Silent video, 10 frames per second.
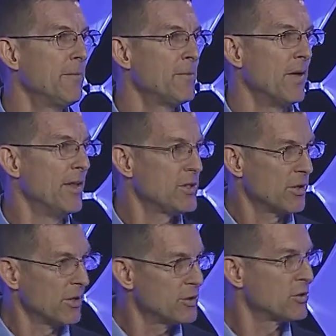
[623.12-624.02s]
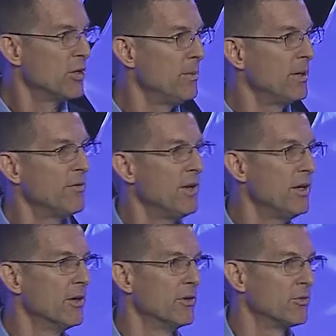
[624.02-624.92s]
and they started streaming
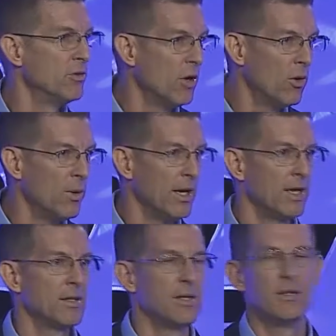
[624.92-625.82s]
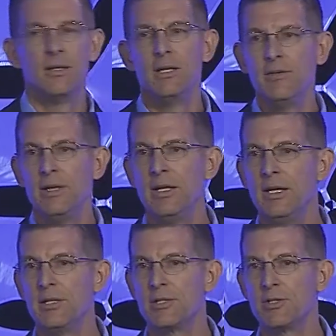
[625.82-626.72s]
videos, knowing that the
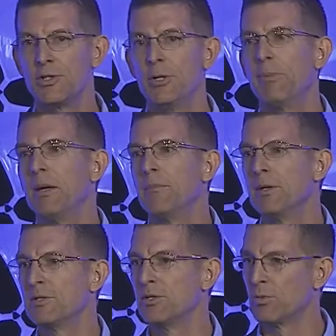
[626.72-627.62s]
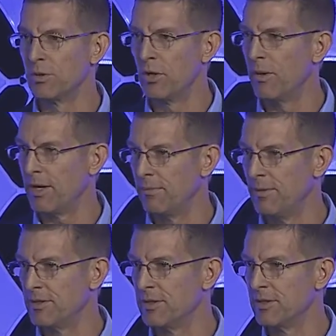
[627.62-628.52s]
DVD shipping business would go out of
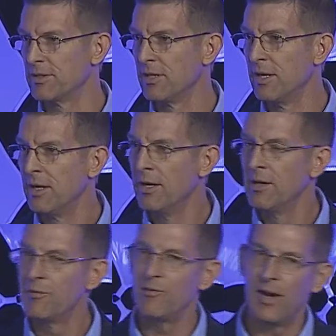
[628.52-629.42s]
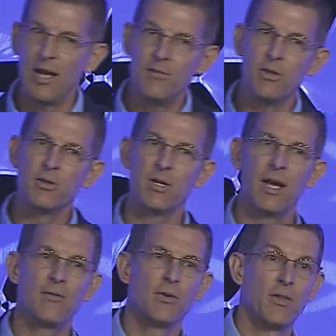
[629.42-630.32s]
business. 5 years
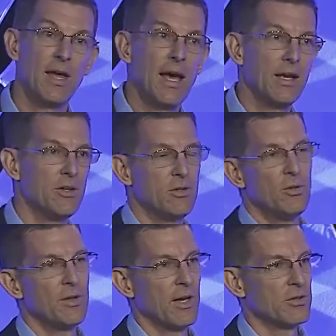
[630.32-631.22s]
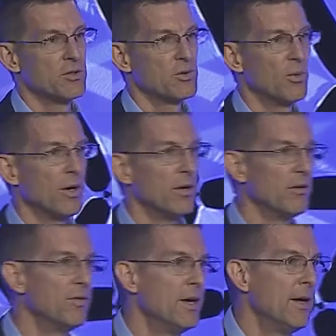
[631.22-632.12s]
after that, in
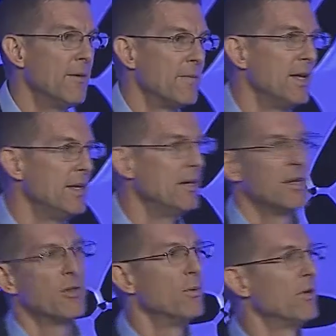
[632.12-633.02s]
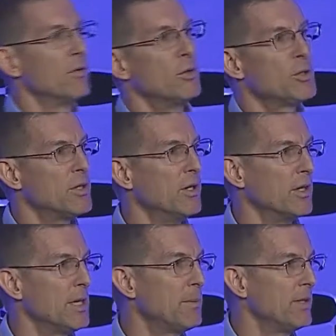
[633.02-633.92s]
2012, they did another revolutionary
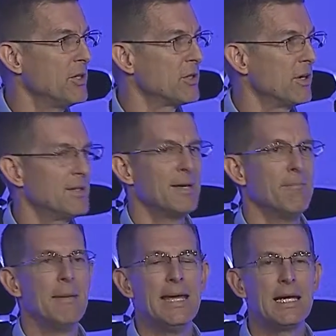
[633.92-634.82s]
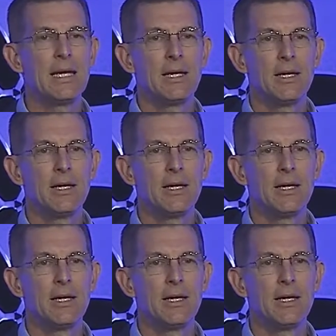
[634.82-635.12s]
leap, and they started to make